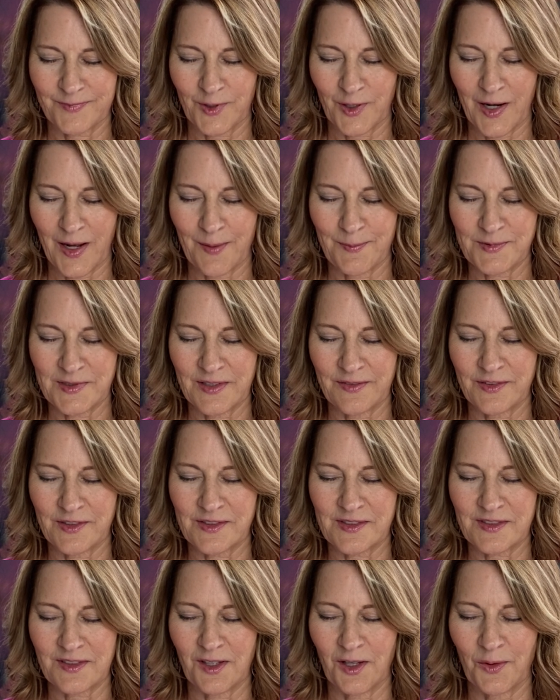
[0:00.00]
Perhaps even
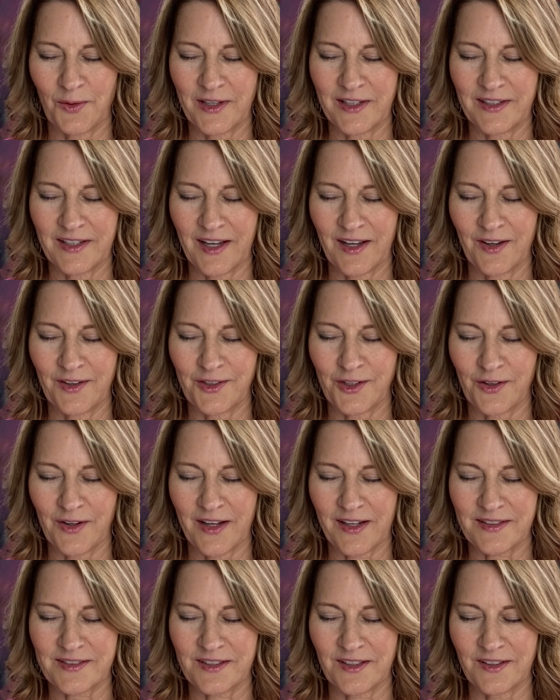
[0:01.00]
slowing down your
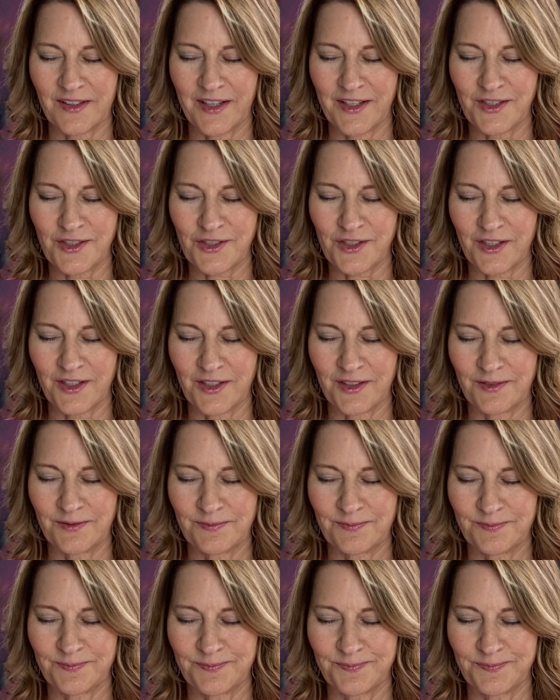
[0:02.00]
exhalation.